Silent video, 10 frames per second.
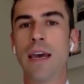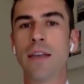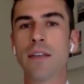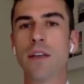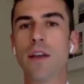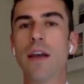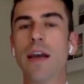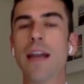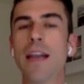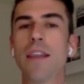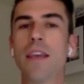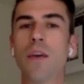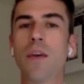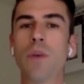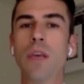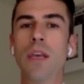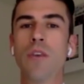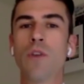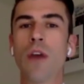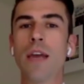And anything
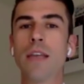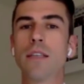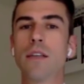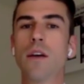we write